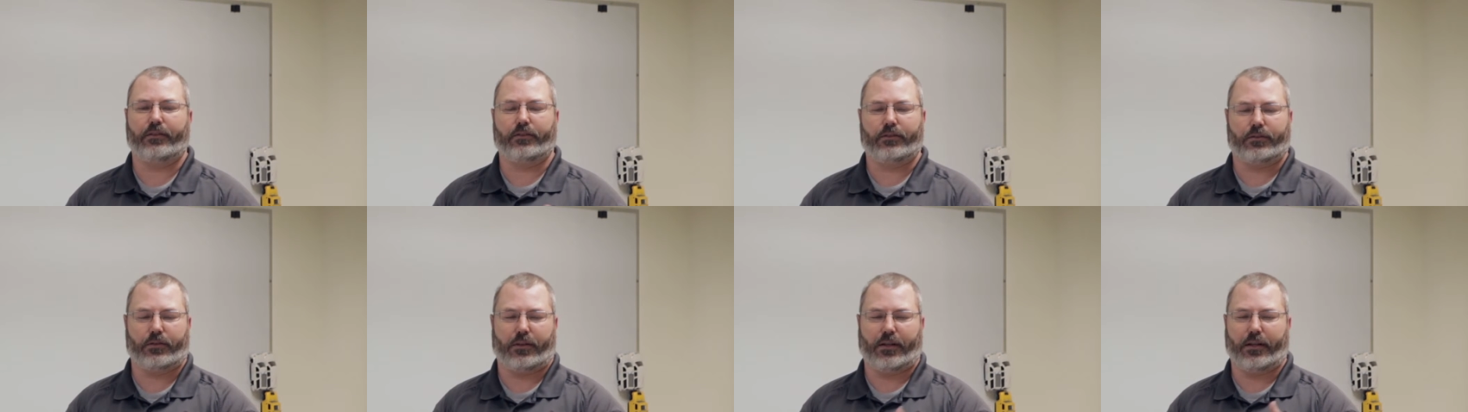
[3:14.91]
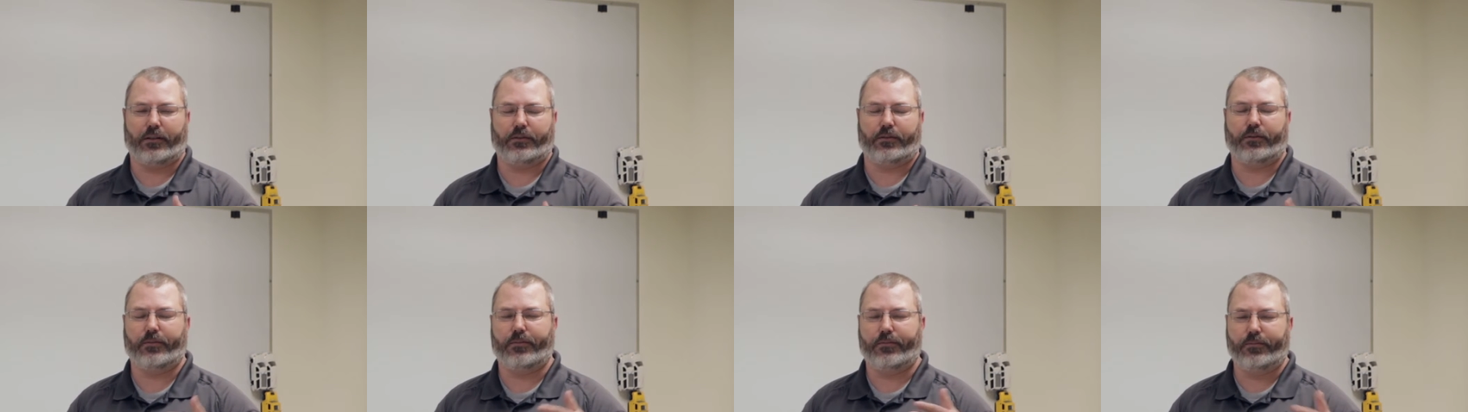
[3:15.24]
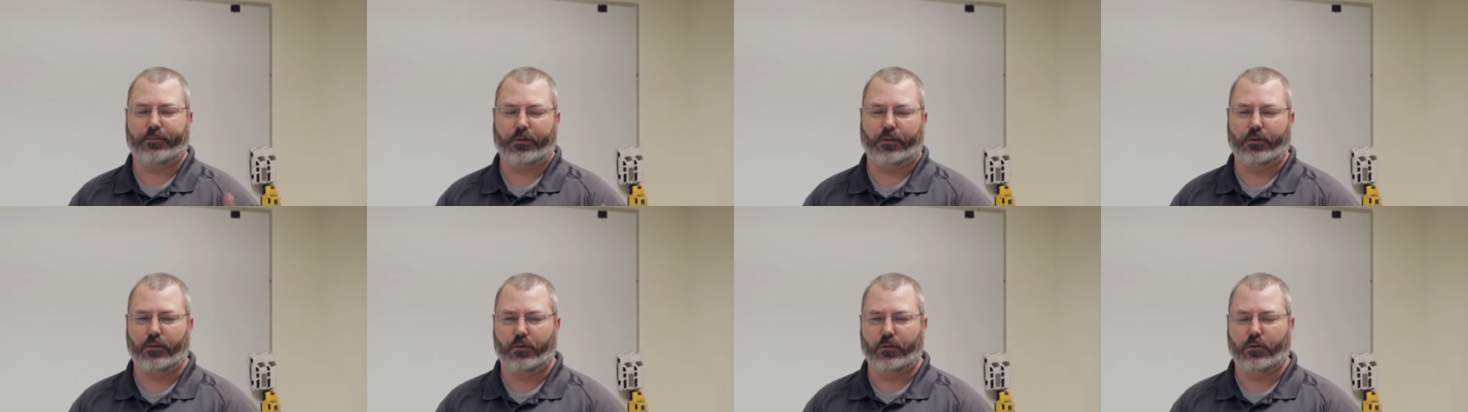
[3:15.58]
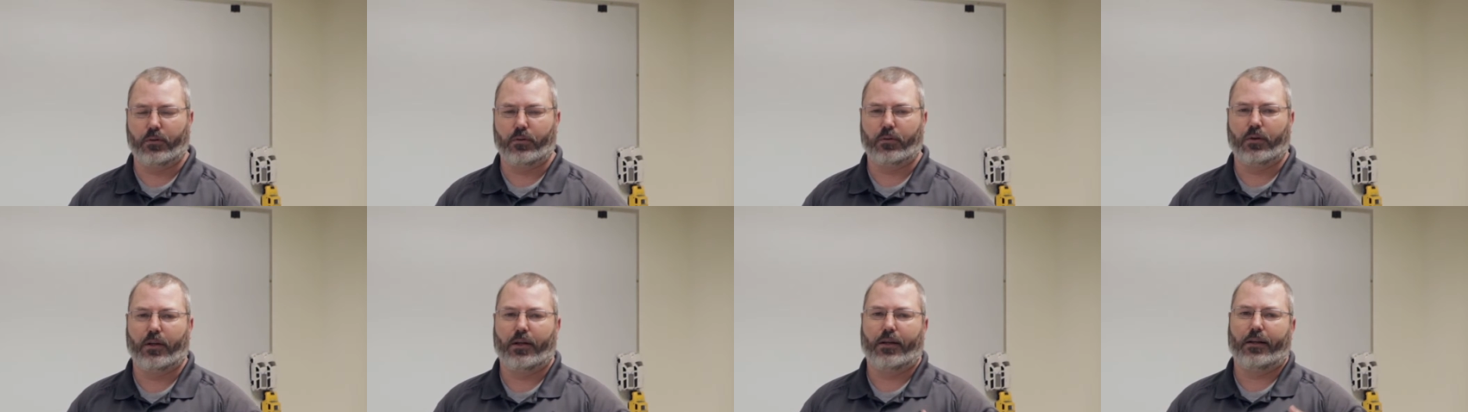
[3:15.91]
trying to
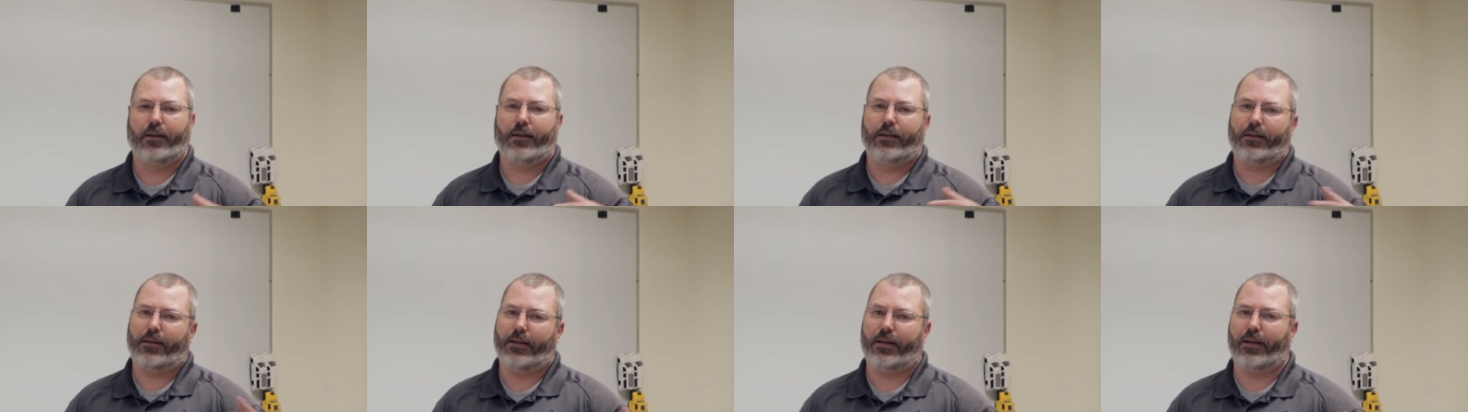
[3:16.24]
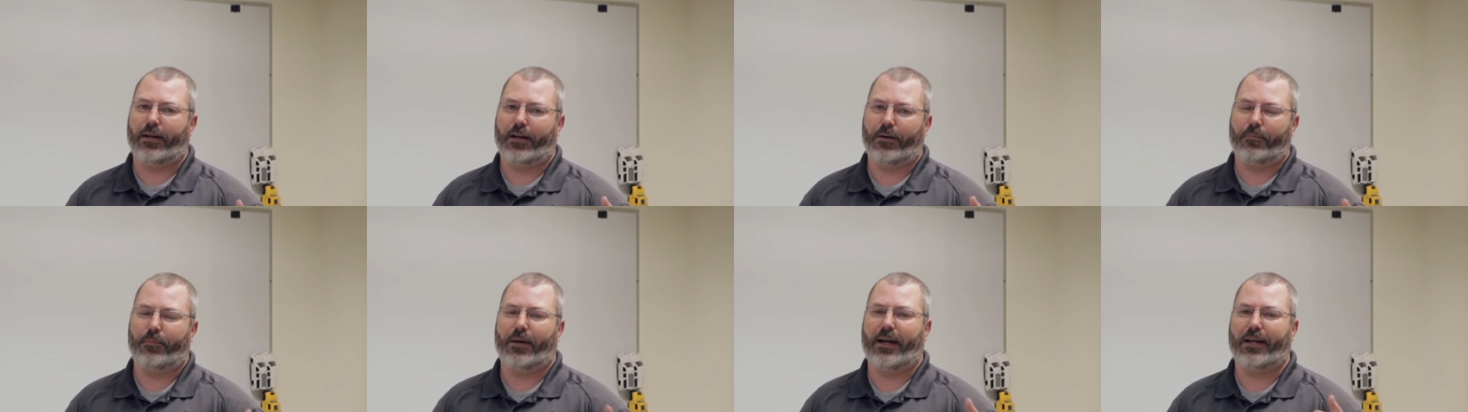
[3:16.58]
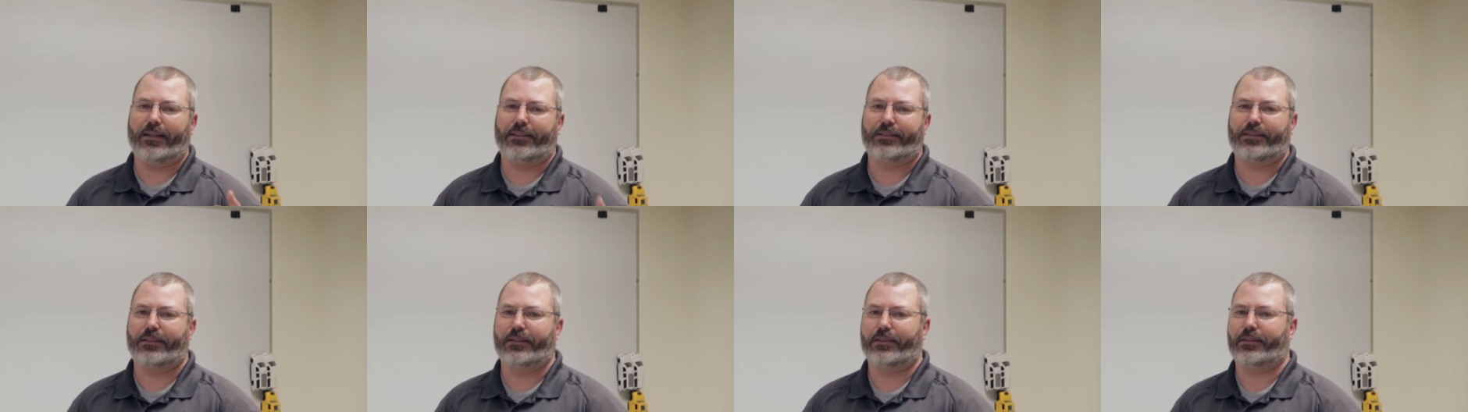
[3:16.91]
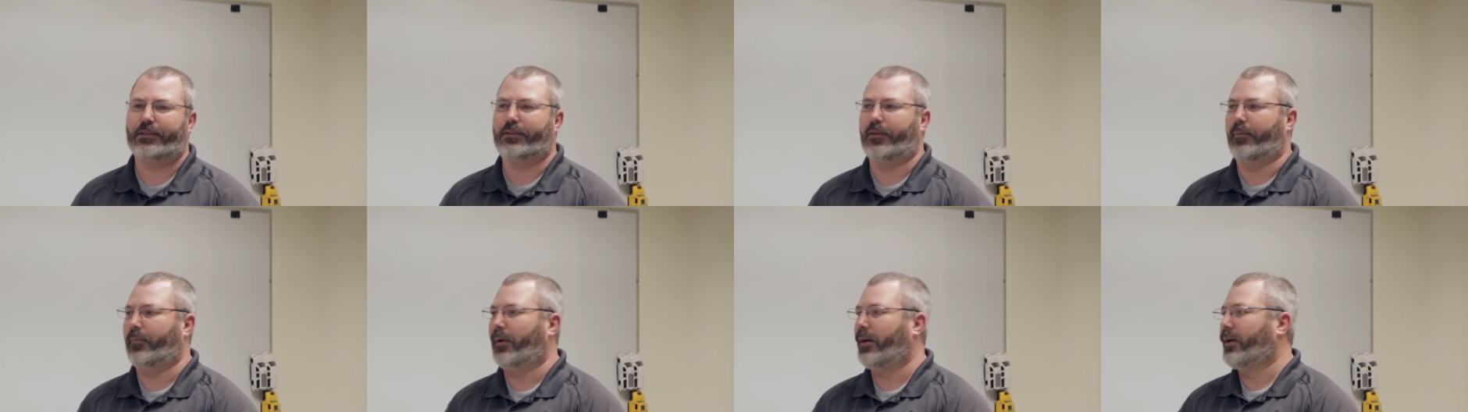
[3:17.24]
fool the airbag
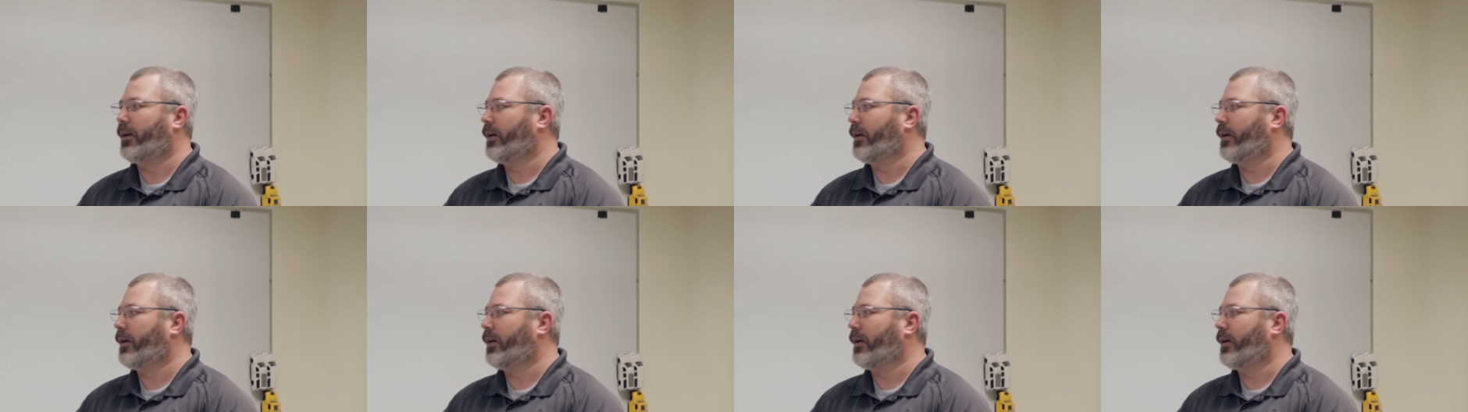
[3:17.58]
system.